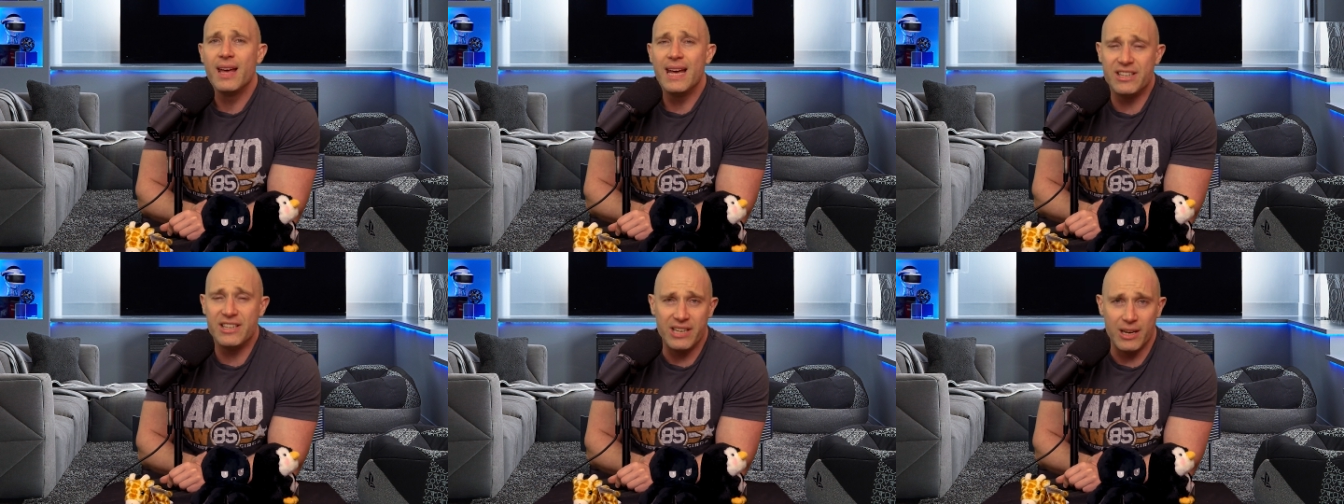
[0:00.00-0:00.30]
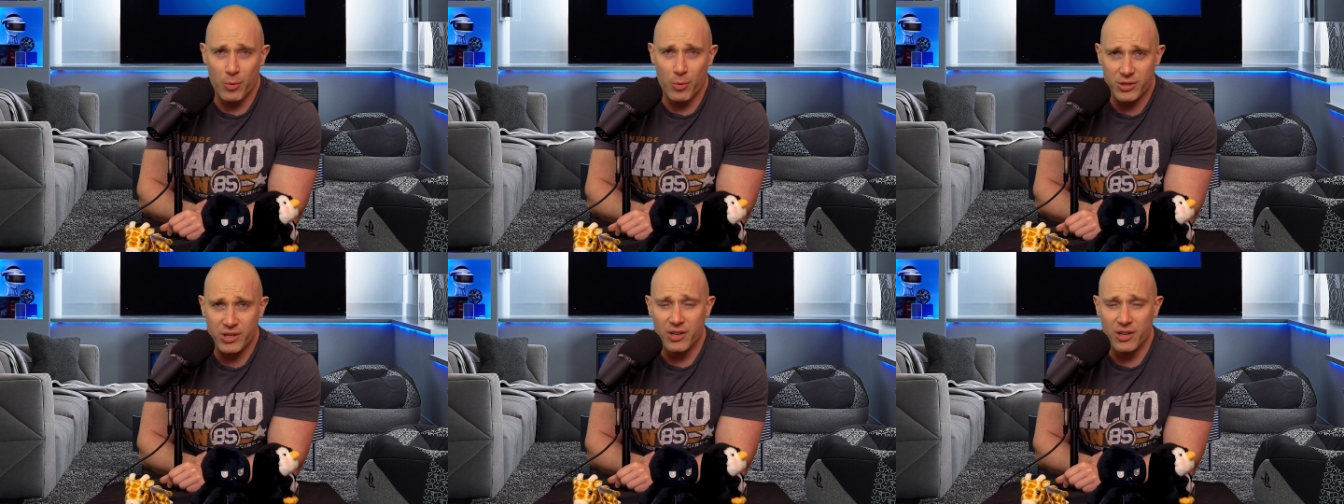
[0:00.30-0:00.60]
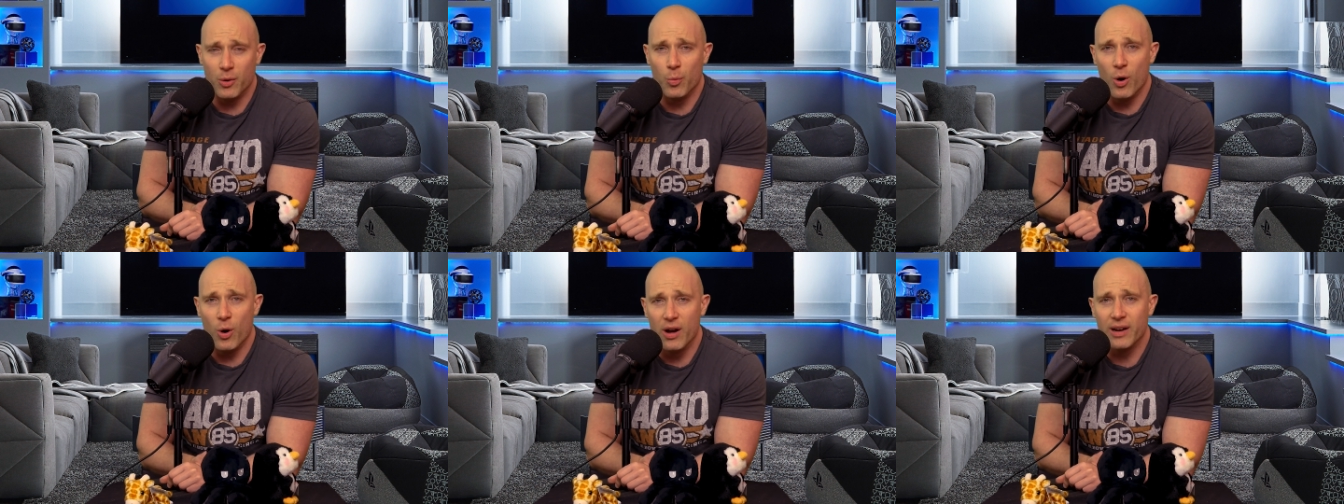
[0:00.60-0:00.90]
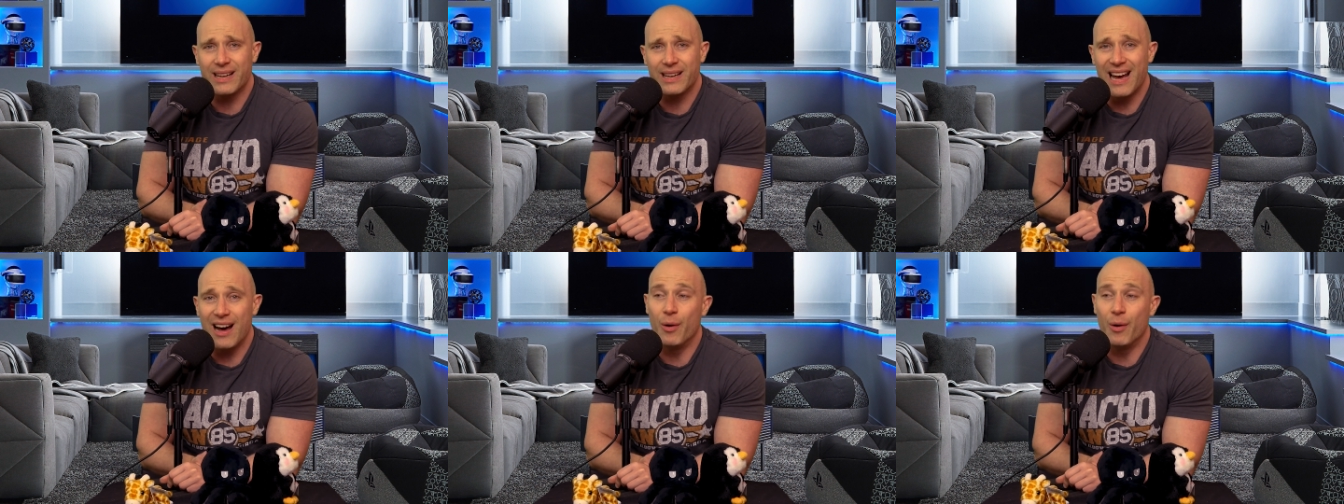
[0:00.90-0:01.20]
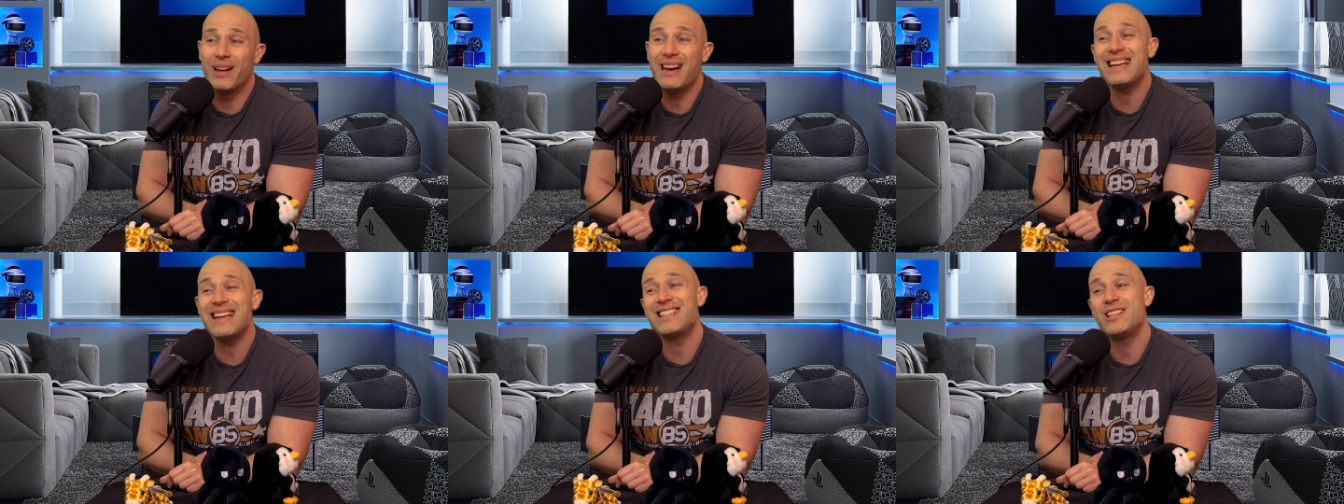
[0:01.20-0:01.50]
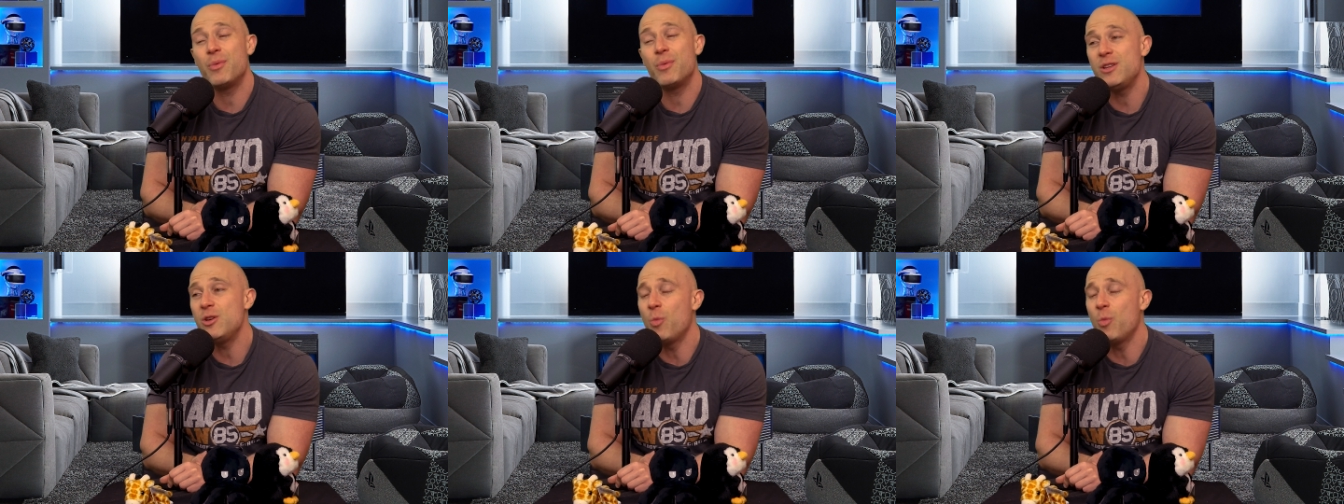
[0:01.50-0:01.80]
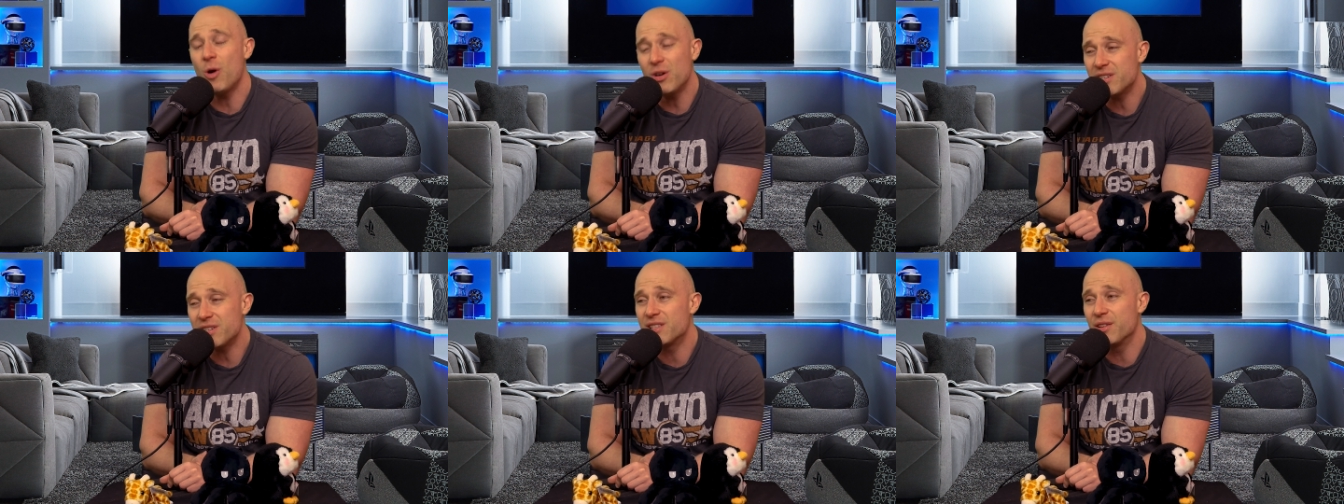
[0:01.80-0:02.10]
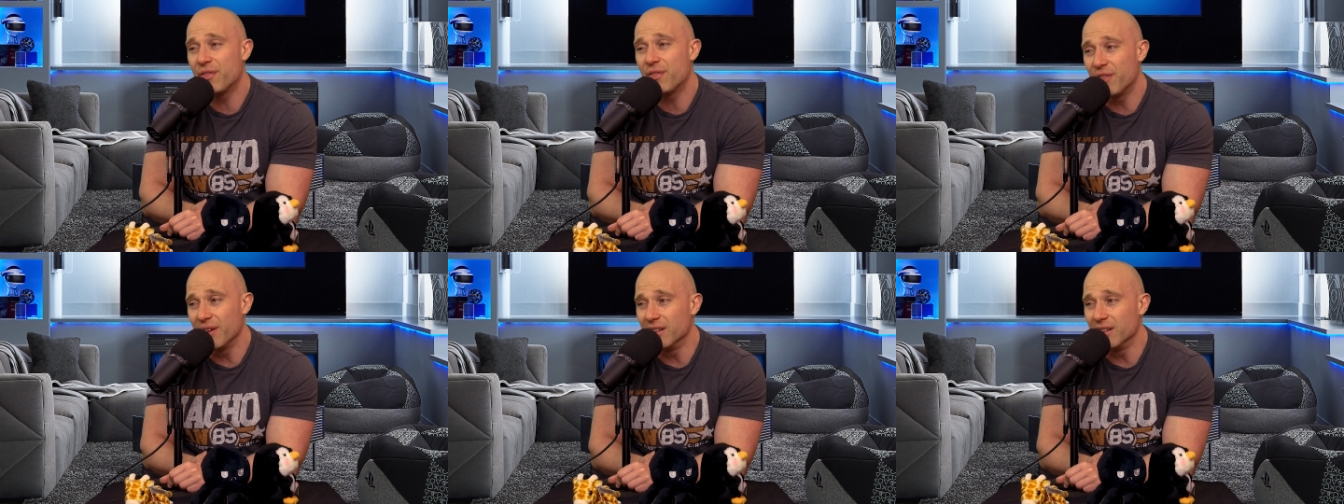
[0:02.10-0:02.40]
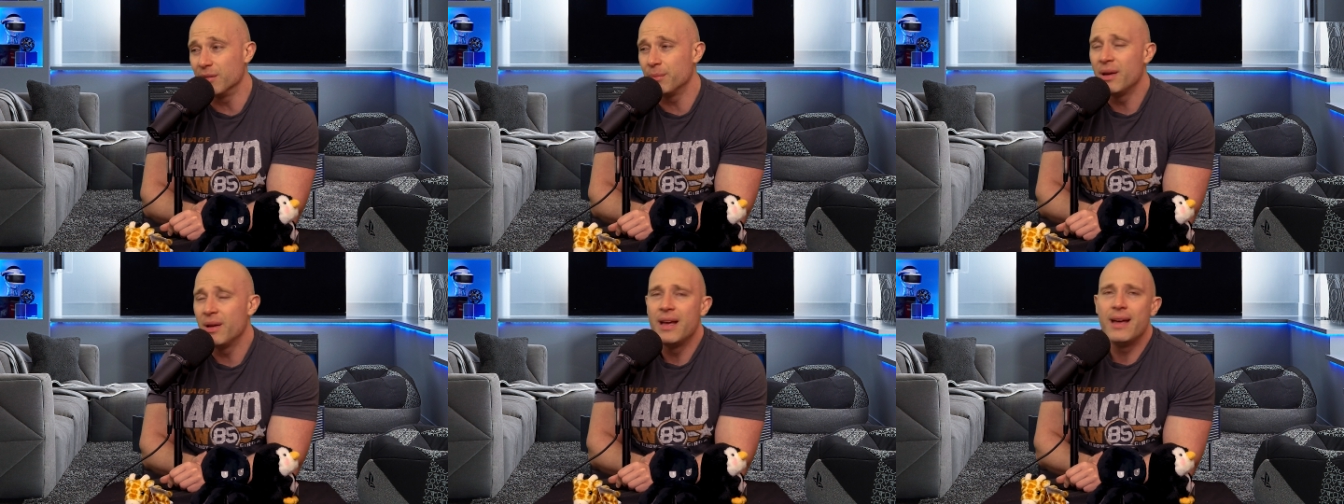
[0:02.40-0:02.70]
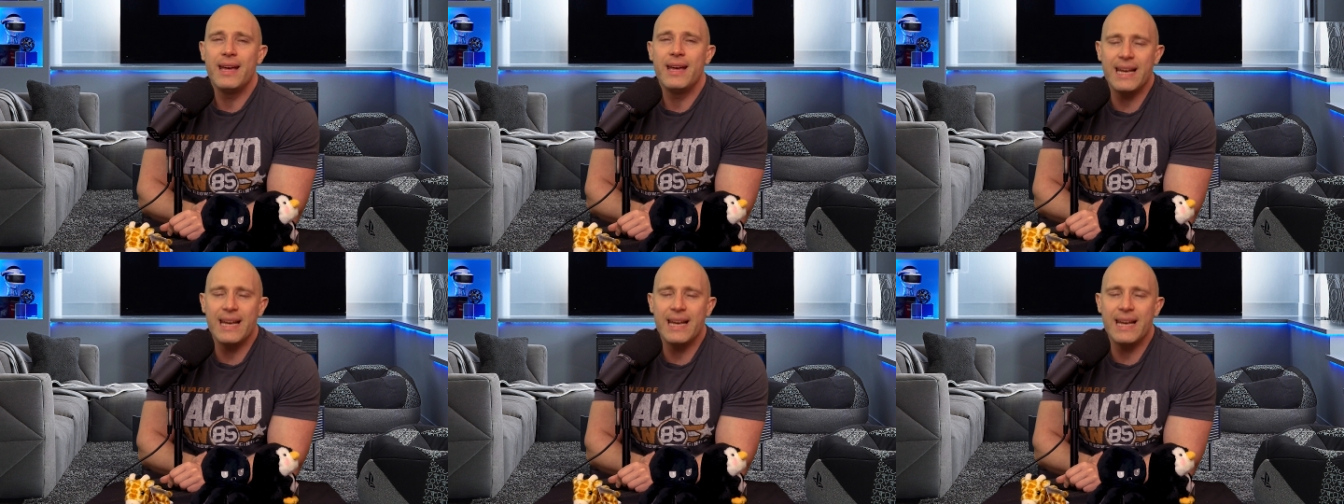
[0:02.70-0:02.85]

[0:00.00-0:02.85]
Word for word: He said it wasn't going to work out, and actually when you watch the film,